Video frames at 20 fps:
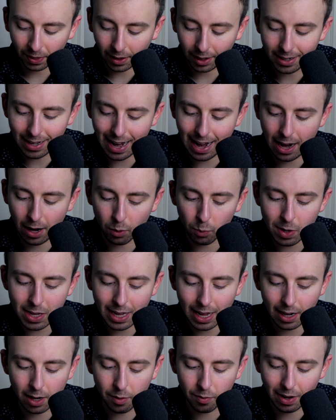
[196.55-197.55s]
Now we
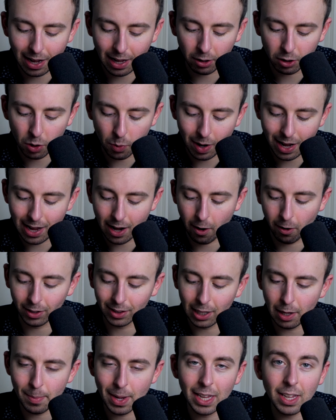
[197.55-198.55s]
can evaluate our
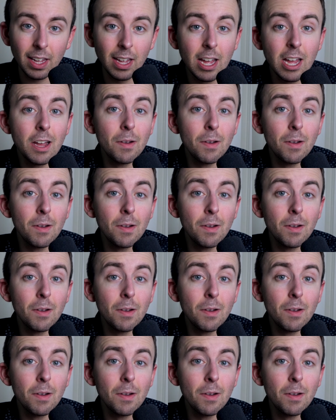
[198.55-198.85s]
limit